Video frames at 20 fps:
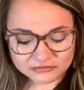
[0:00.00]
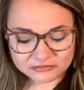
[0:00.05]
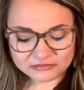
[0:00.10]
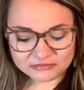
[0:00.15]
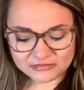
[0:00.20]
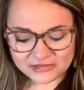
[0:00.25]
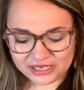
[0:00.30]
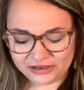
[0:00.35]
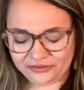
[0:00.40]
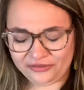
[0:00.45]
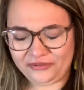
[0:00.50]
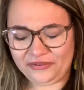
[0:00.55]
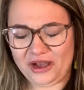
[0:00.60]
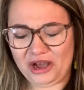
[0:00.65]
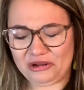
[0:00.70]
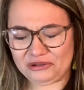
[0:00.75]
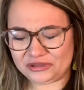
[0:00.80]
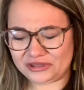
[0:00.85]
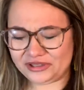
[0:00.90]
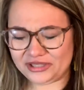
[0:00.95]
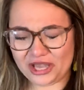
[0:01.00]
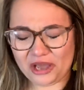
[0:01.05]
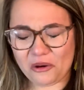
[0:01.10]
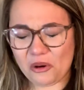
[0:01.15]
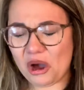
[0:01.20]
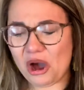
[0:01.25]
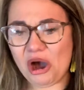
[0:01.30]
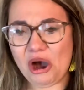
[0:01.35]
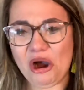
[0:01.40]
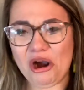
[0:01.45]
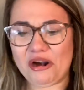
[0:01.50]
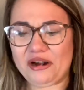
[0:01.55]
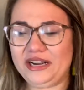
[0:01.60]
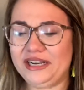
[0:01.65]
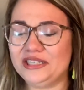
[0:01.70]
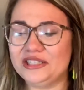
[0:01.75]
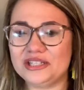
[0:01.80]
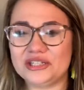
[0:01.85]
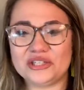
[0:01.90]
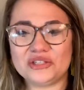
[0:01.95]
and fought so hard
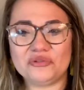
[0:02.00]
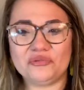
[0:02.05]
and just